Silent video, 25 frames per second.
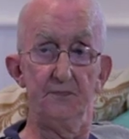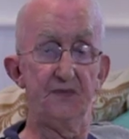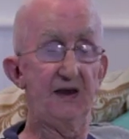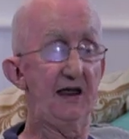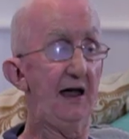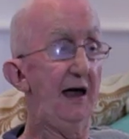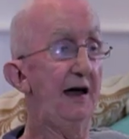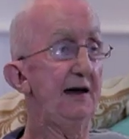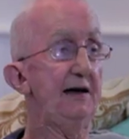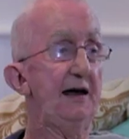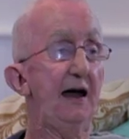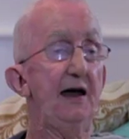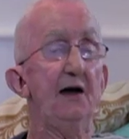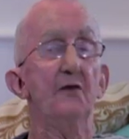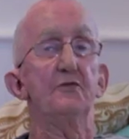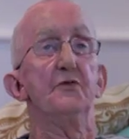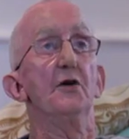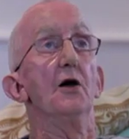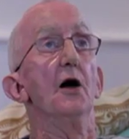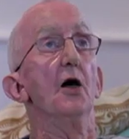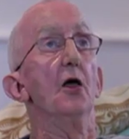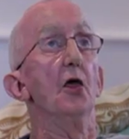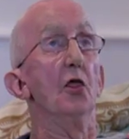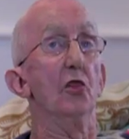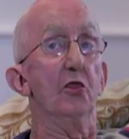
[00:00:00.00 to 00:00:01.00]
and have
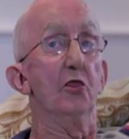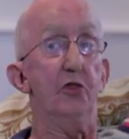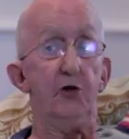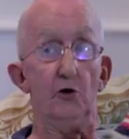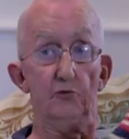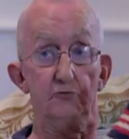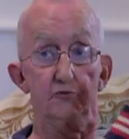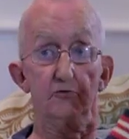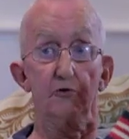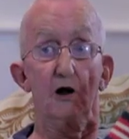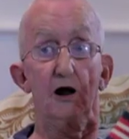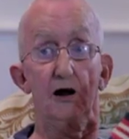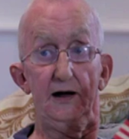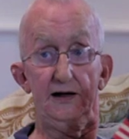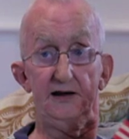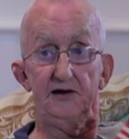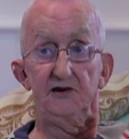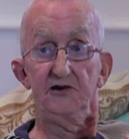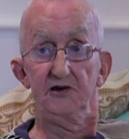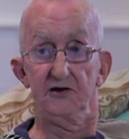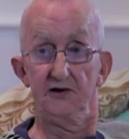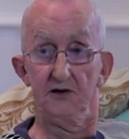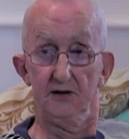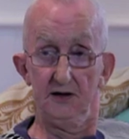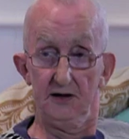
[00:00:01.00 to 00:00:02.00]
the
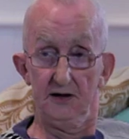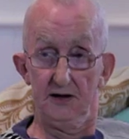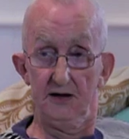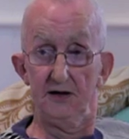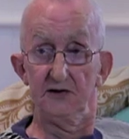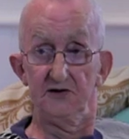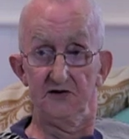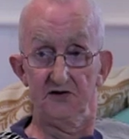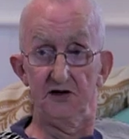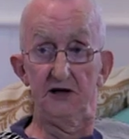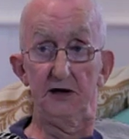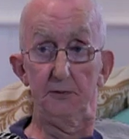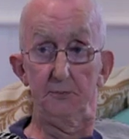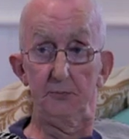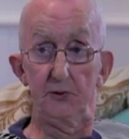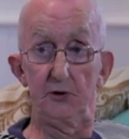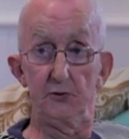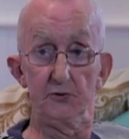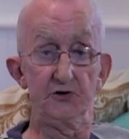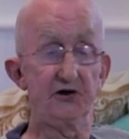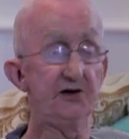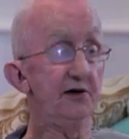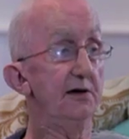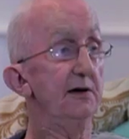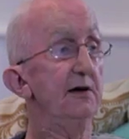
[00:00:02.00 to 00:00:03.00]
right, as they
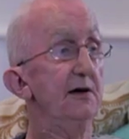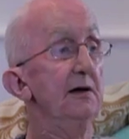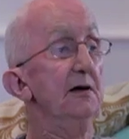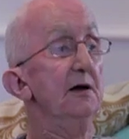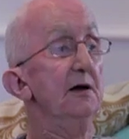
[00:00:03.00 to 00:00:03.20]
put it,